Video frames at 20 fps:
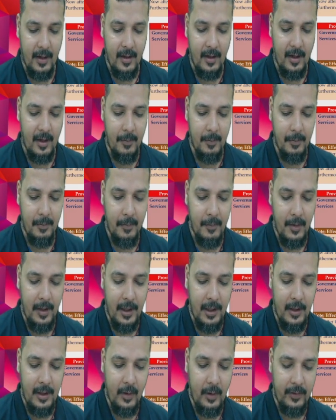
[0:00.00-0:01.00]
come
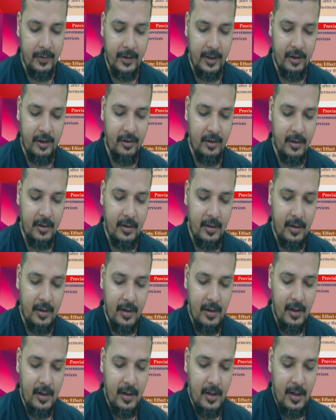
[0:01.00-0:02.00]
in your section
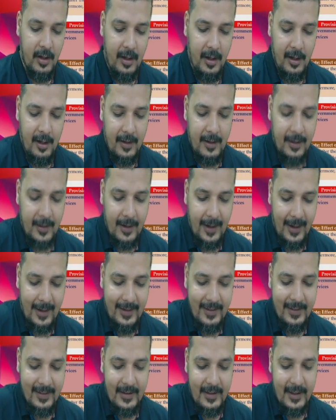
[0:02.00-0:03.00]

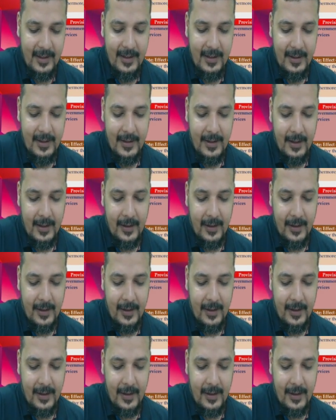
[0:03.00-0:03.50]
9.3